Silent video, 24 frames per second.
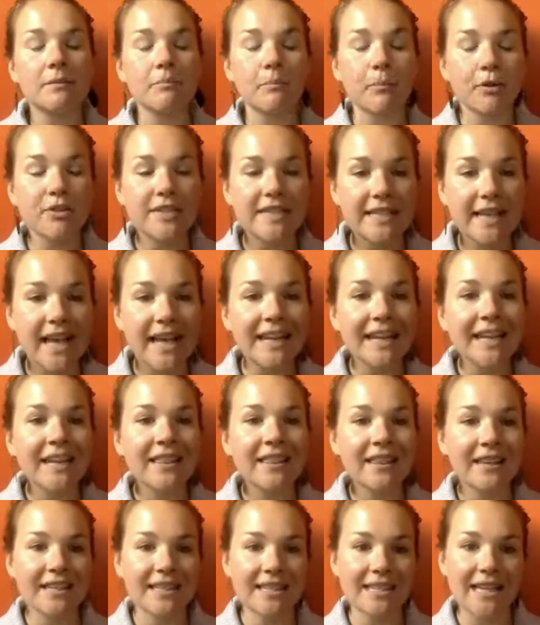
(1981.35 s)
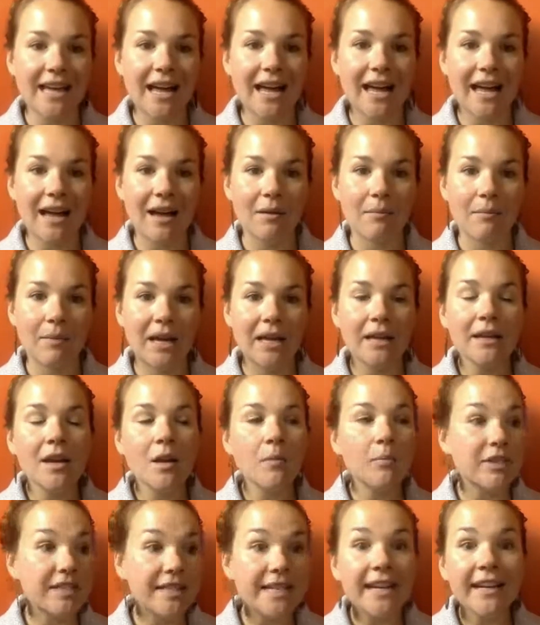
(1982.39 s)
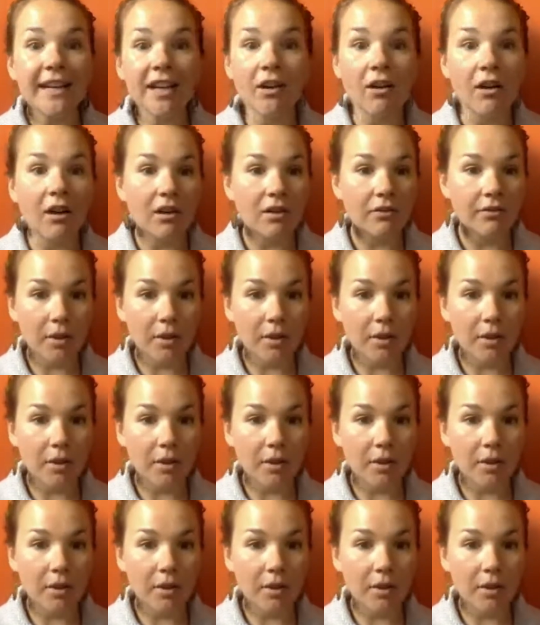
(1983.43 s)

presenting this, presenting all of